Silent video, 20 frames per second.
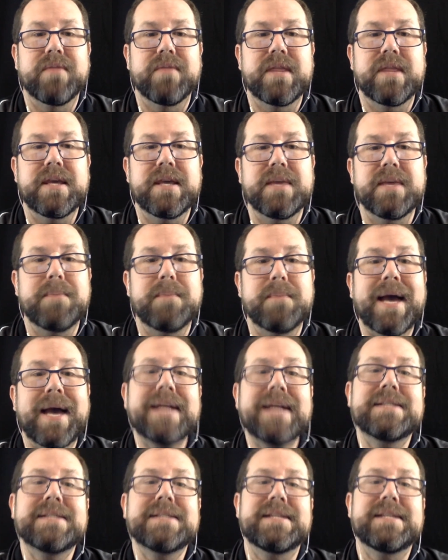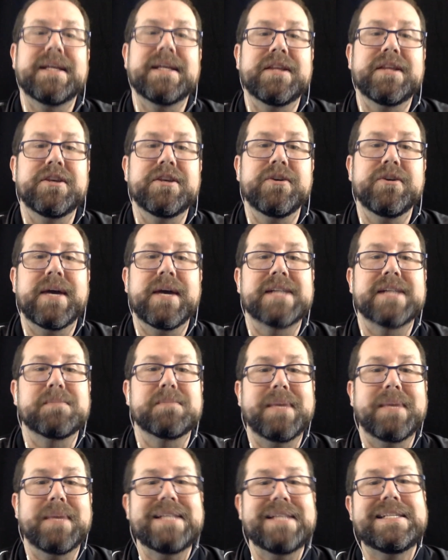the patents in the
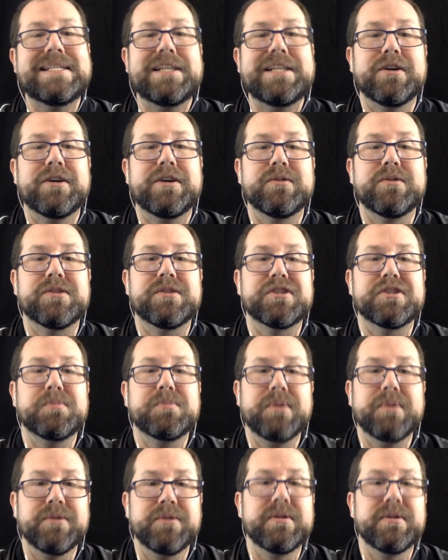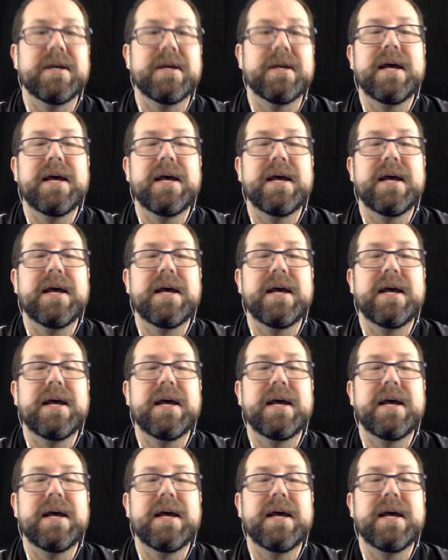USPTO dispute,